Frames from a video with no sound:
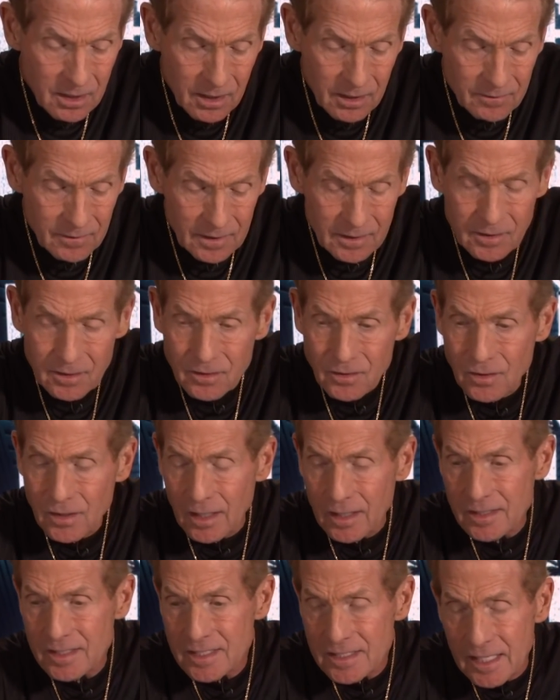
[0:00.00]
And then you
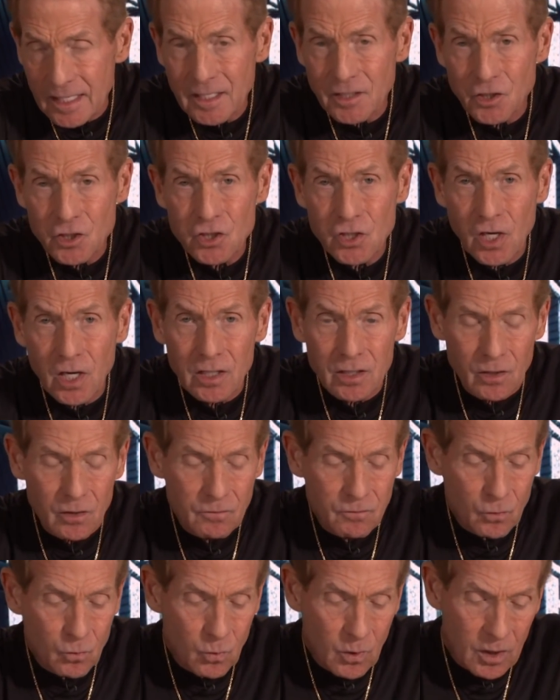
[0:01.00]
got a second shot
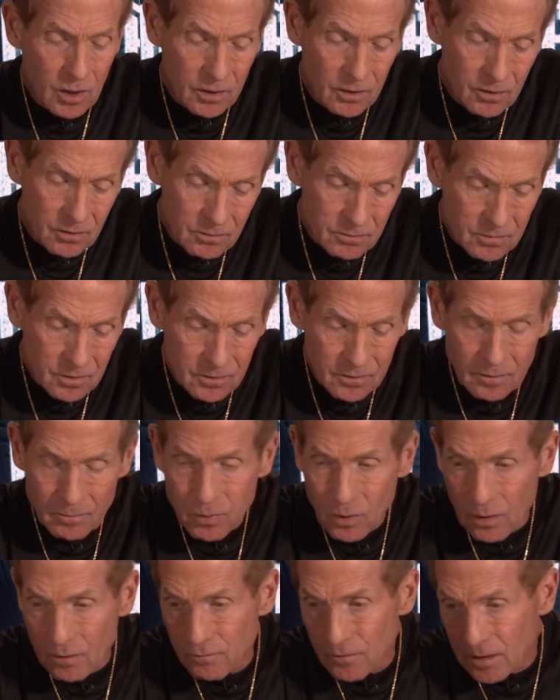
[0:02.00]
over water on the
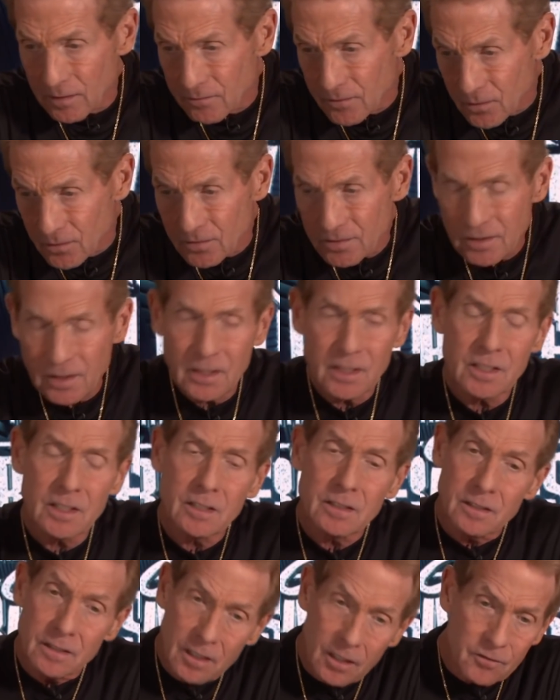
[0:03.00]
par five thirteen,
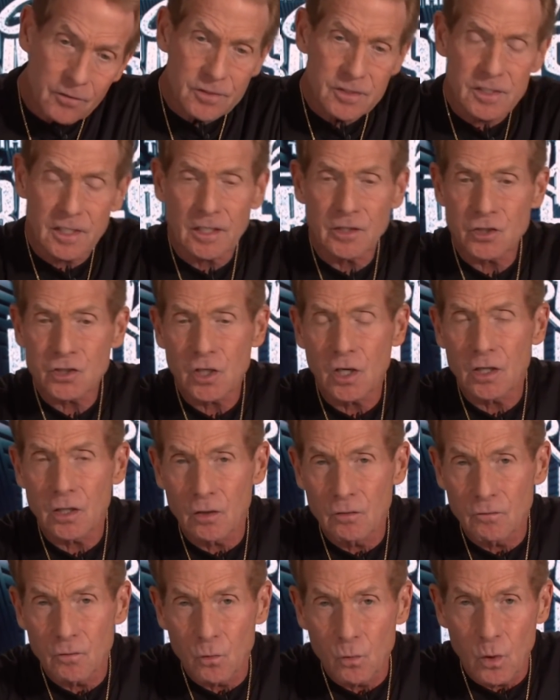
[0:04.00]
and another second shot
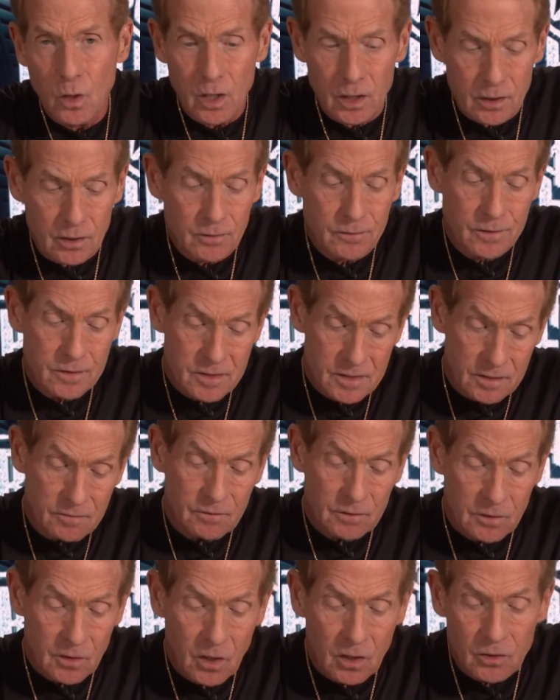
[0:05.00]
over water that's
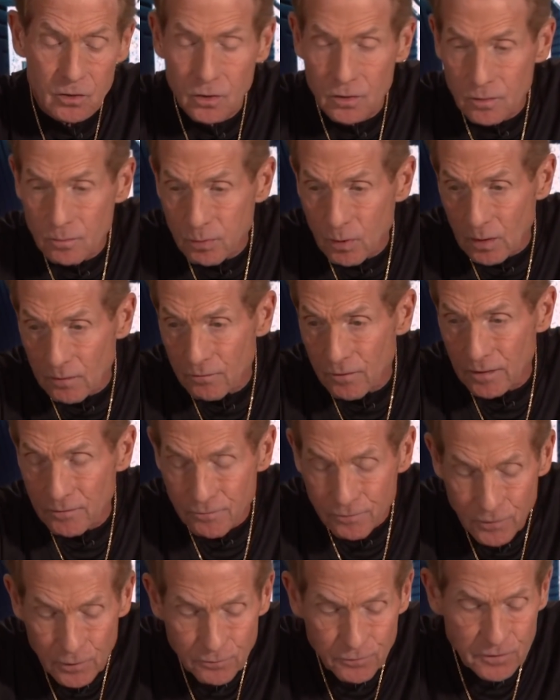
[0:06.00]
even longer on the par five
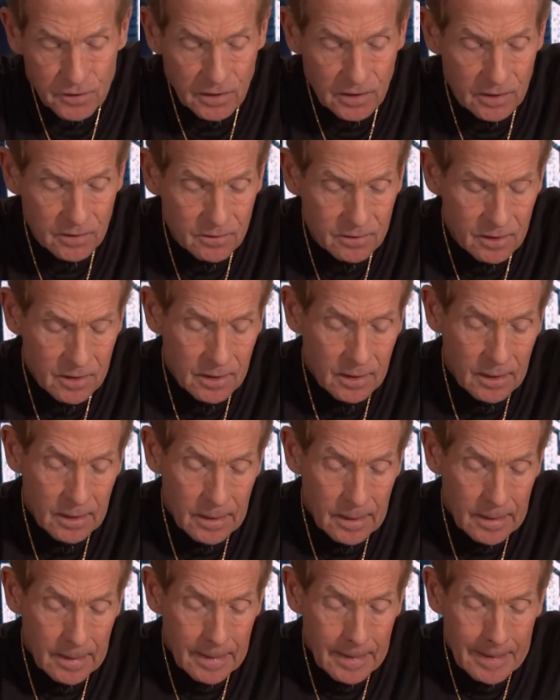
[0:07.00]
fifteenth.
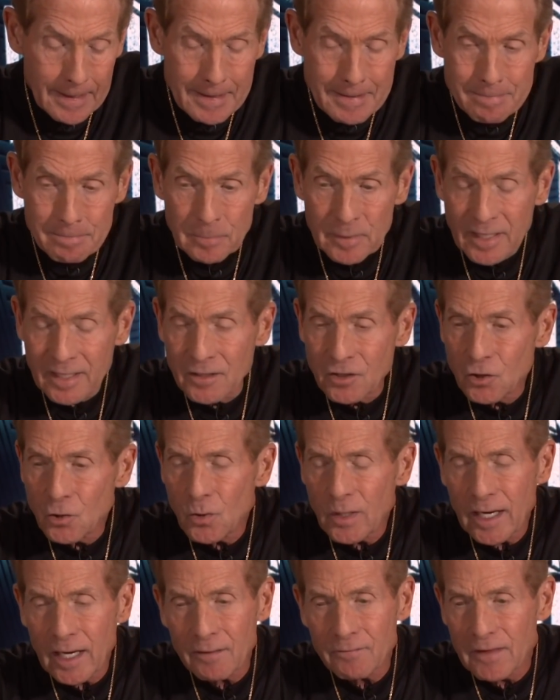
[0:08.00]
And you
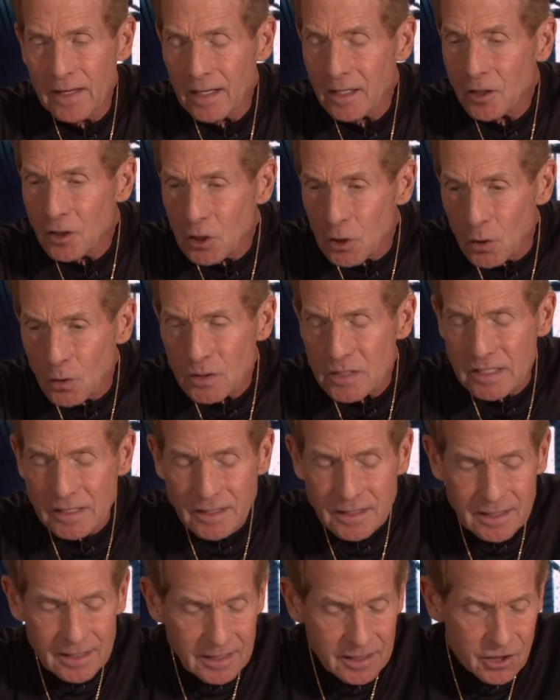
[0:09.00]
have that closing
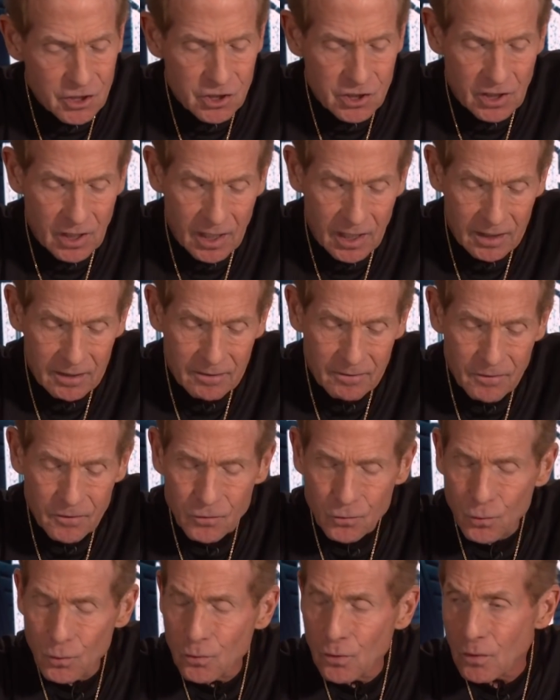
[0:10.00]
tee shot
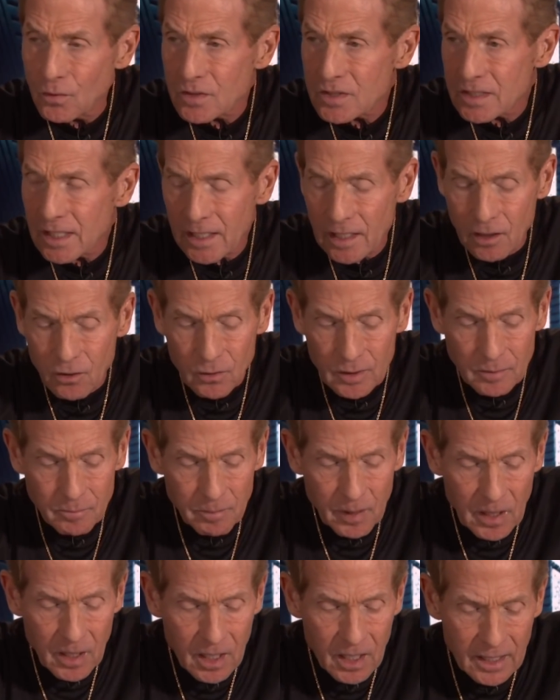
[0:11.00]
through those towering
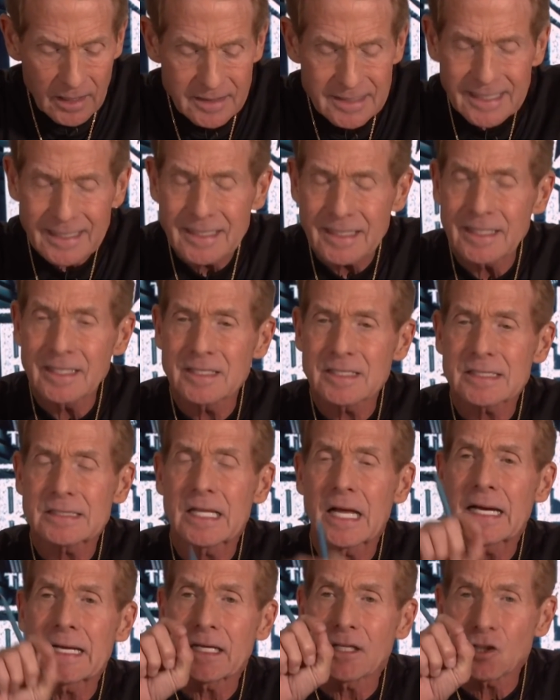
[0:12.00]
pines. It, it's
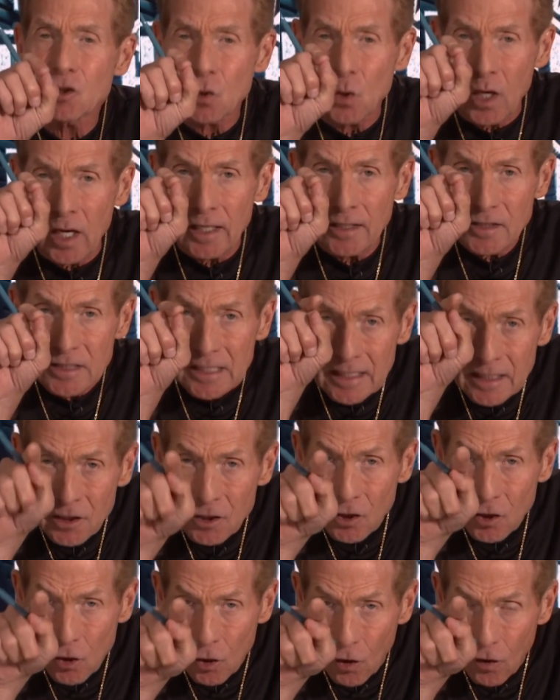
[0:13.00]
like trying to hit a
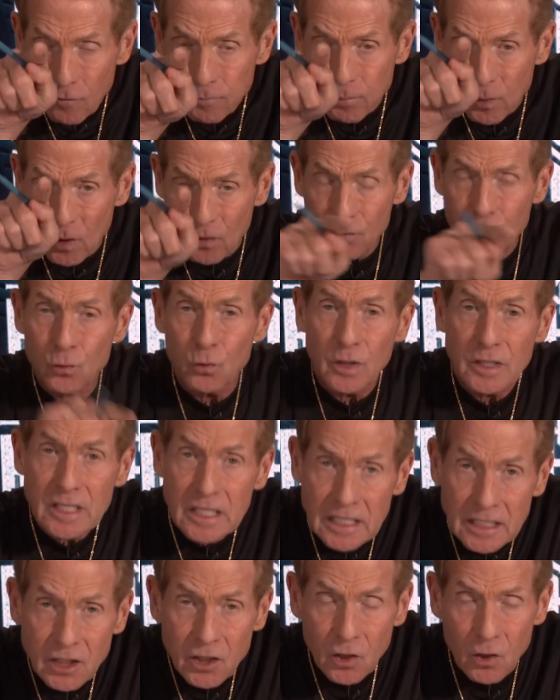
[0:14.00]
golf ball through a
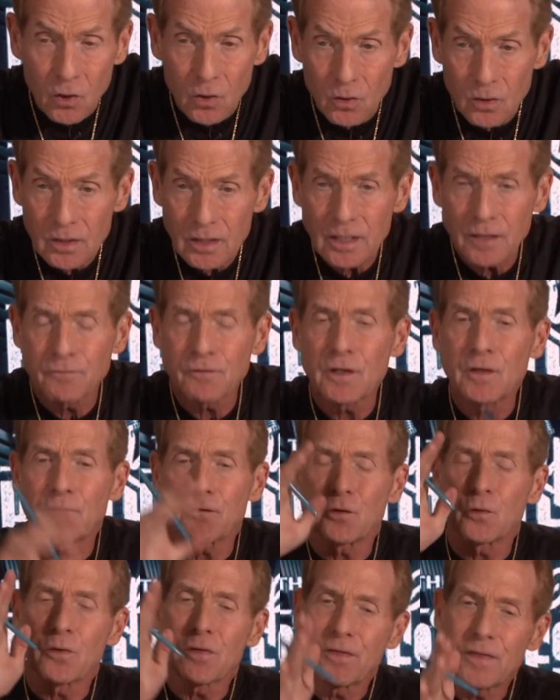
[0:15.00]
keyhole. If, if
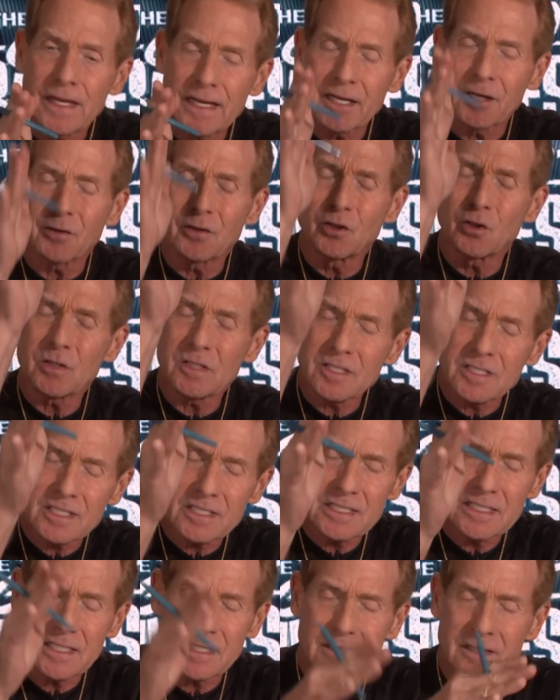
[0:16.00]
you're there and you could
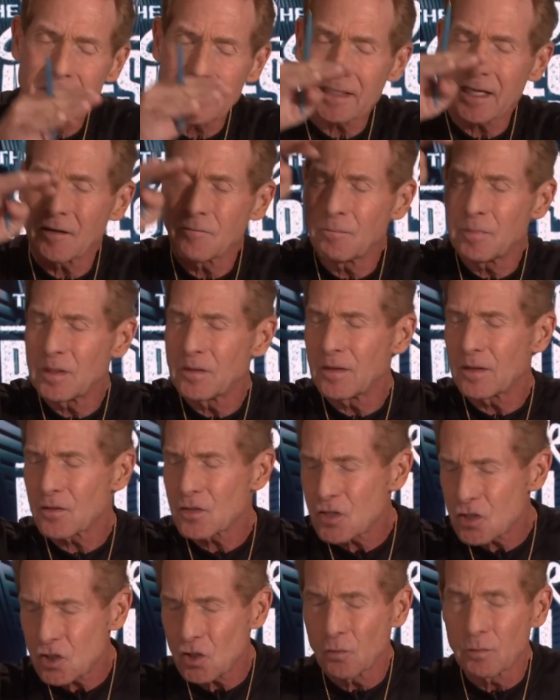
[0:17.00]
see it, like I've been there
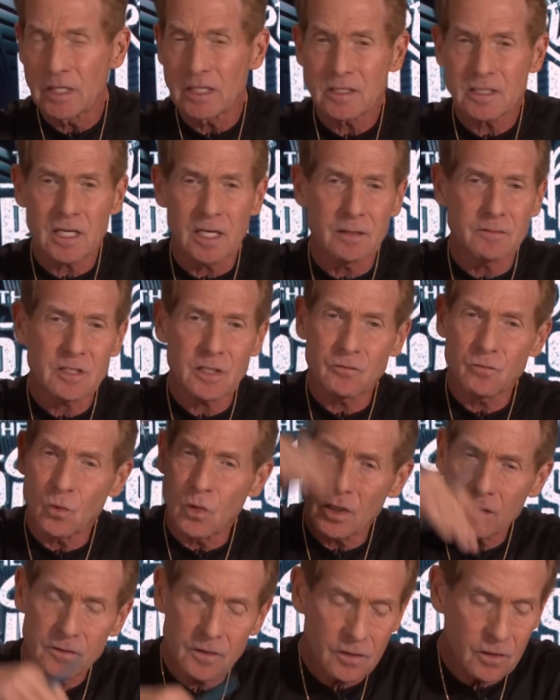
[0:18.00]
so many times, I've
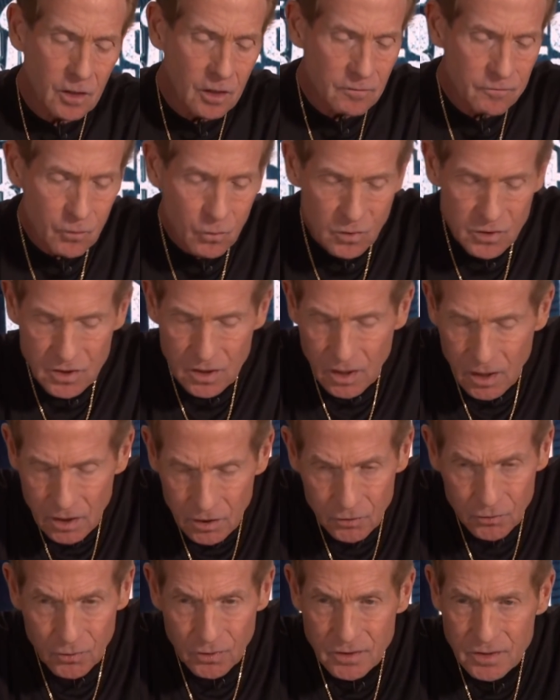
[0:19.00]
walked the golf course a
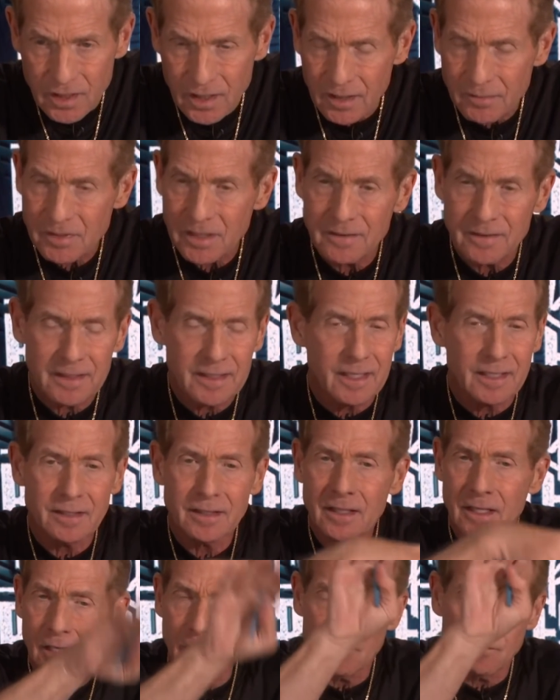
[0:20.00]
hundred times. I think I
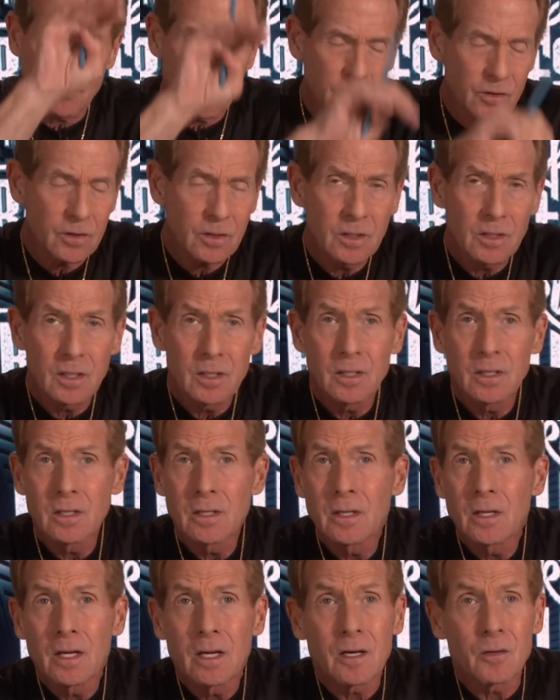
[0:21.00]
covered
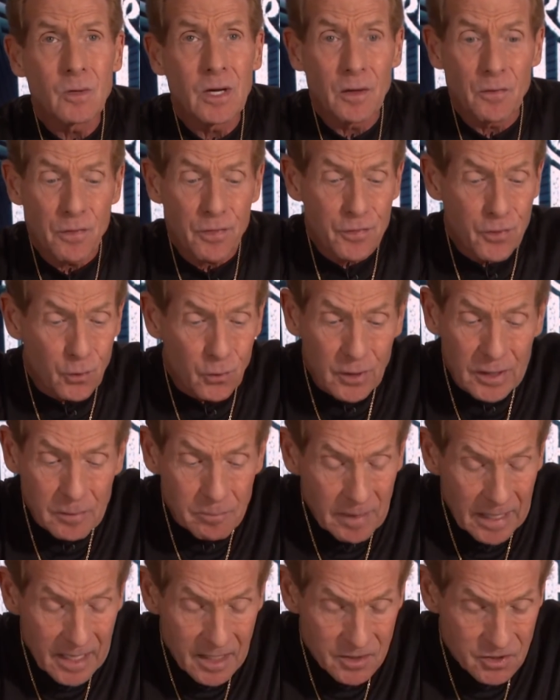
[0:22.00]
around thirty
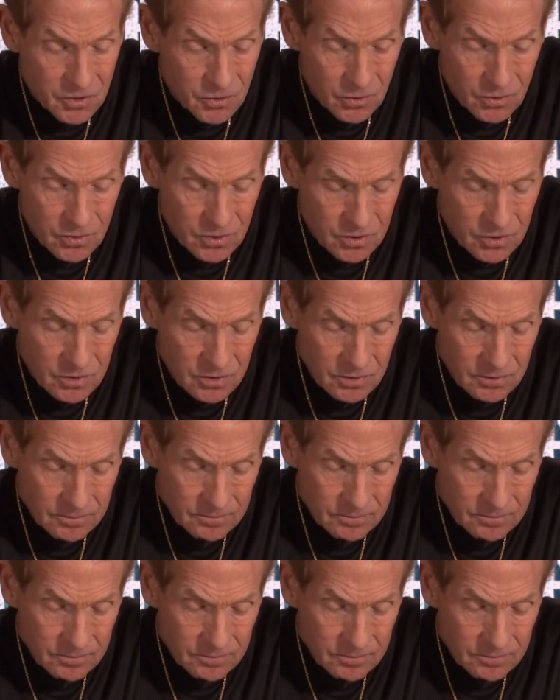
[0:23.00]
Masters.